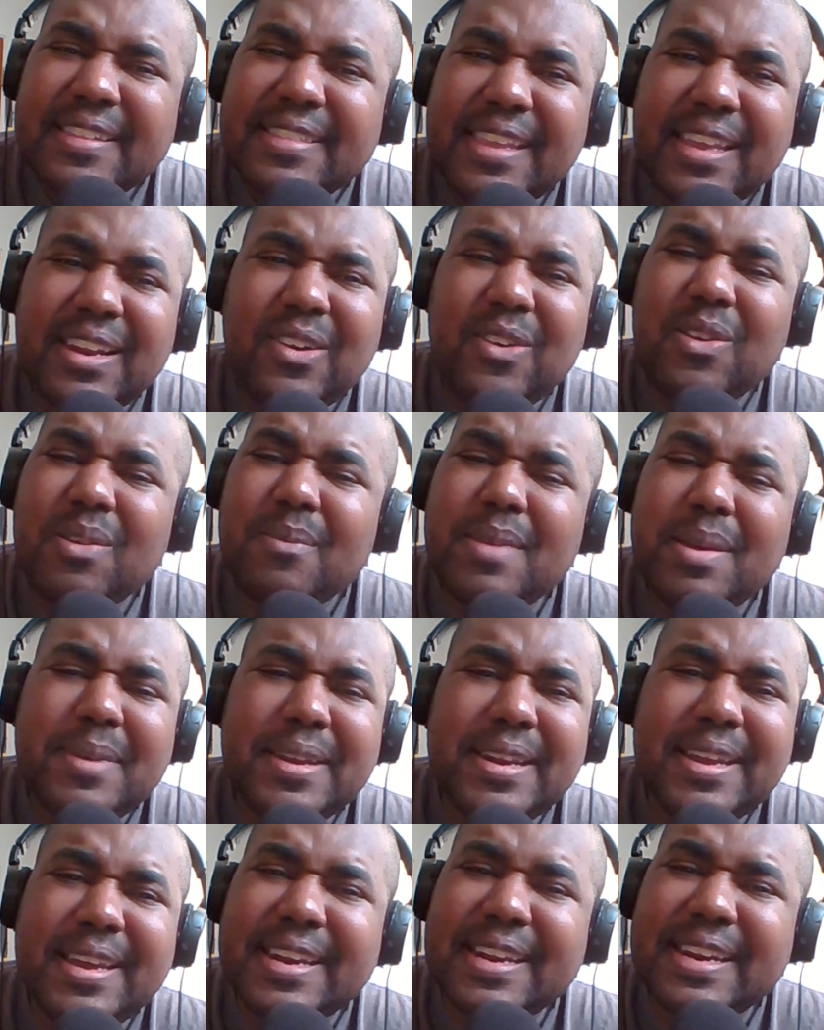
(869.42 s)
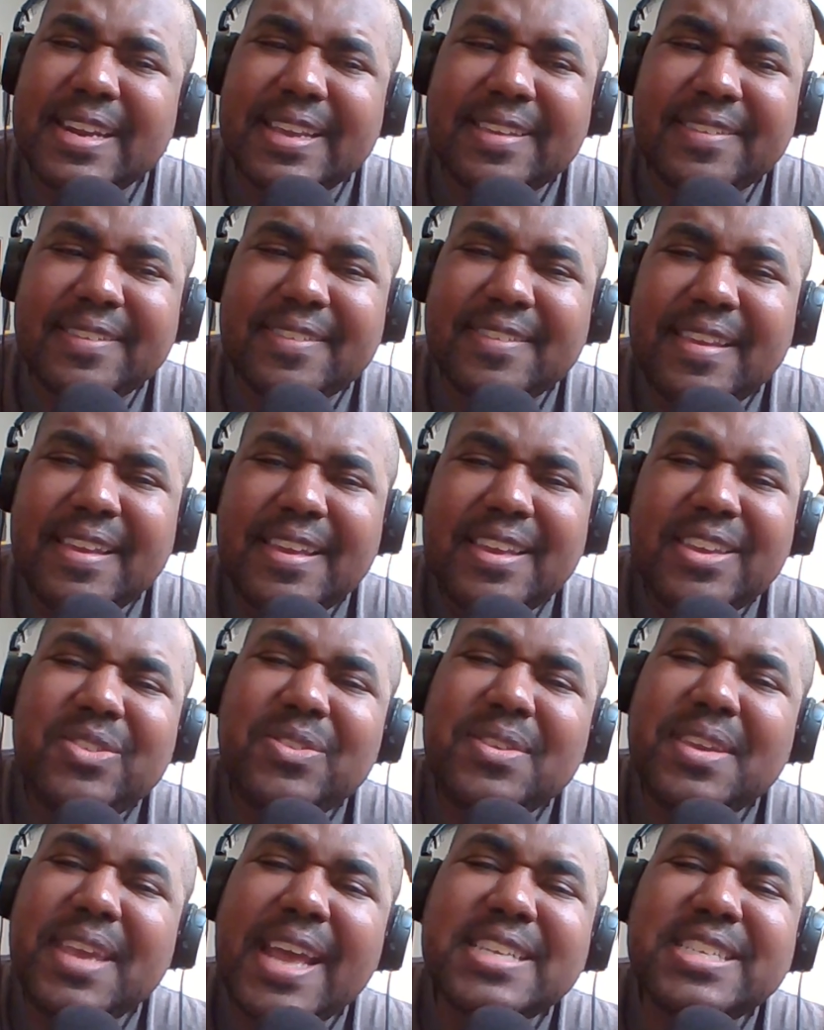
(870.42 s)
They don't remember none of this.
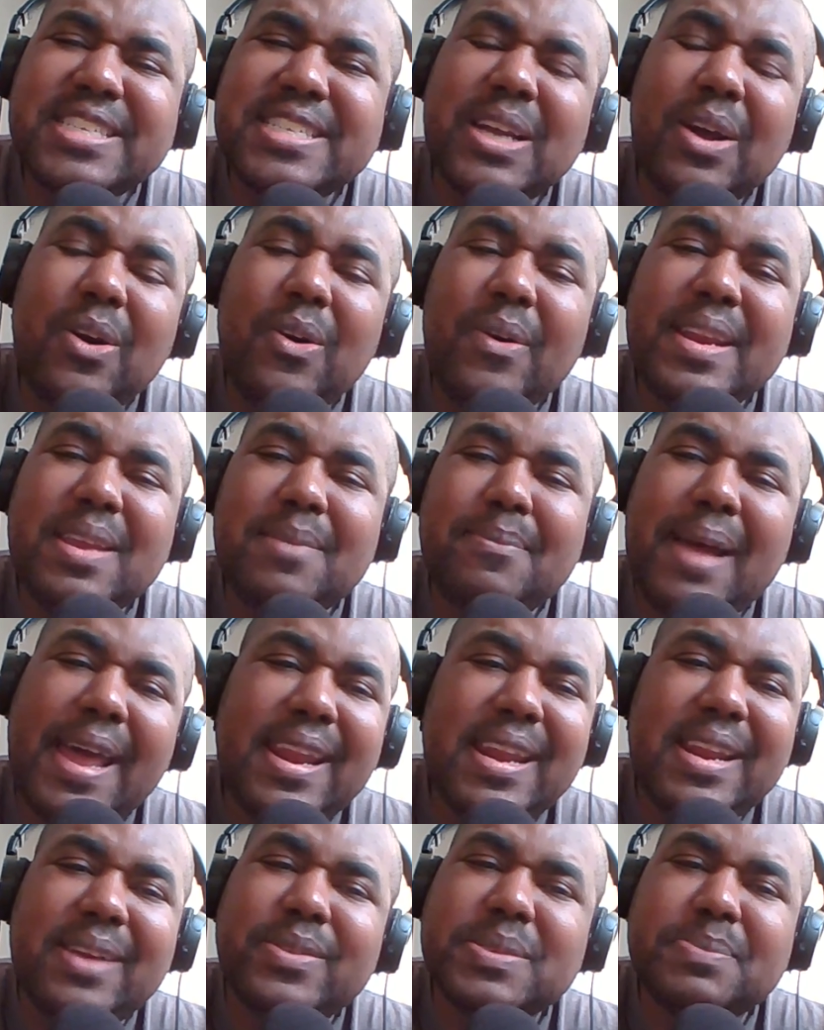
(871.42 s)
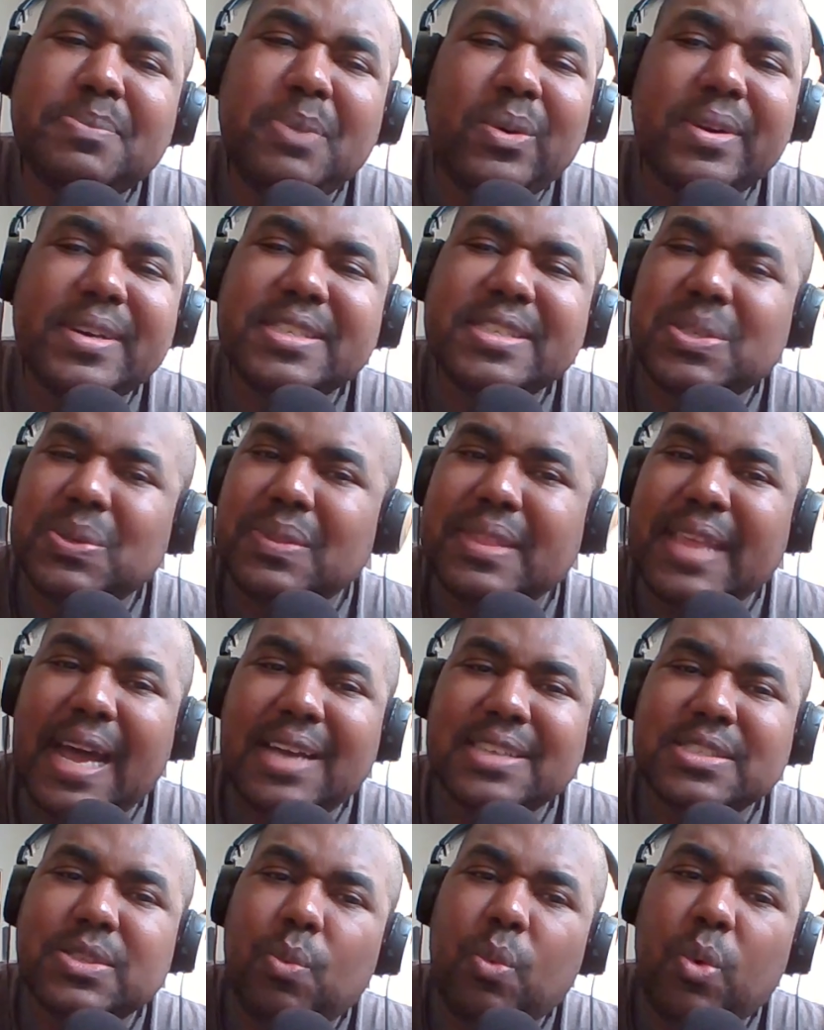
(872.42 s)
You can't show anybody that was born in
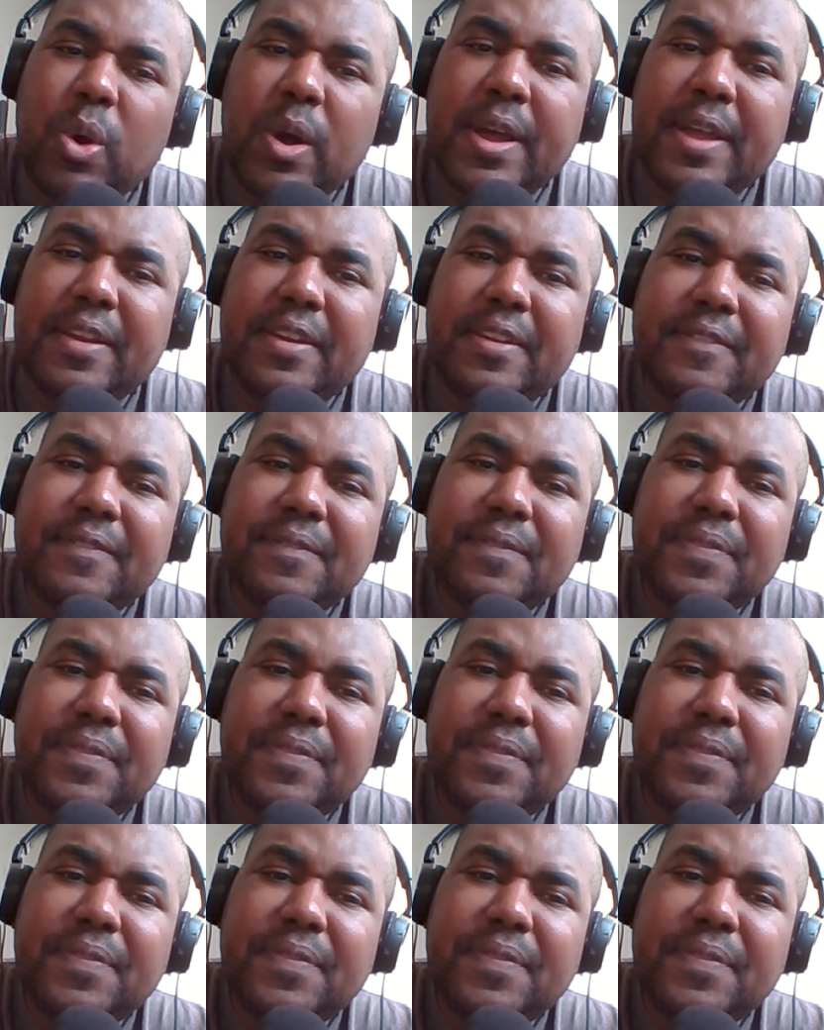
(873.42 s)
2001